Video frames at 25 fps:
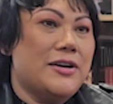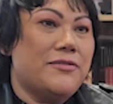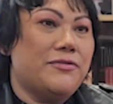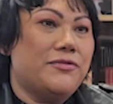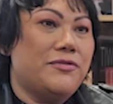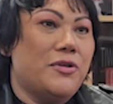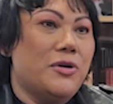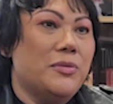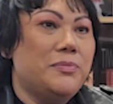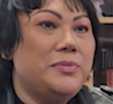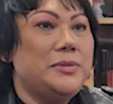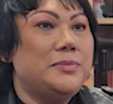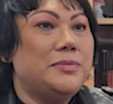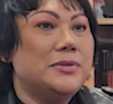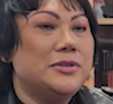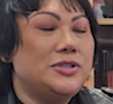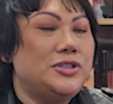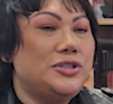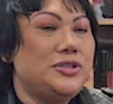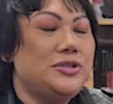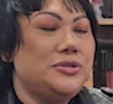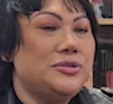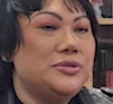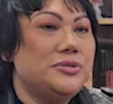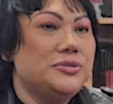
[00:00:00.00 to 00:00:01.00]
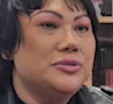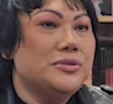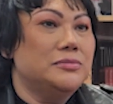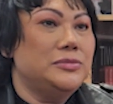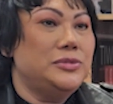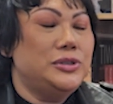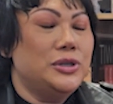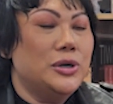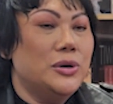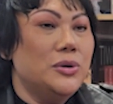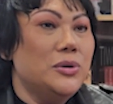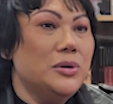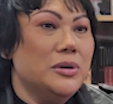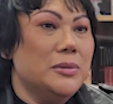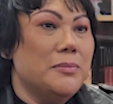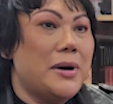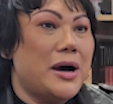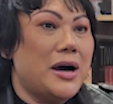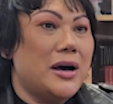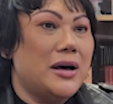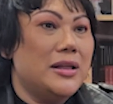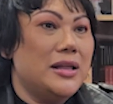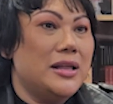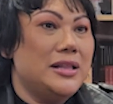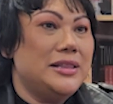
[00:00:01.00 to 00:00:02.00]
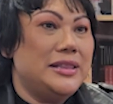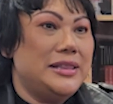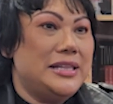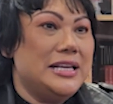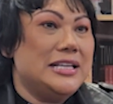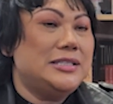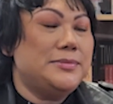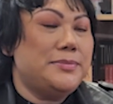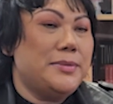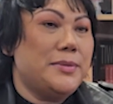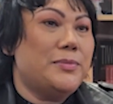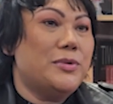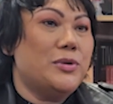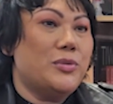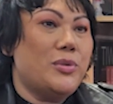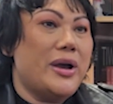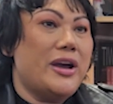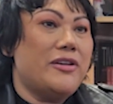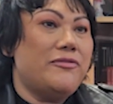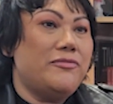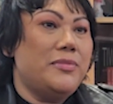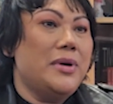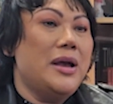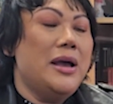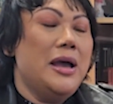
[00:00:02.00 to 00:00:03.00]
for people to know about these people who have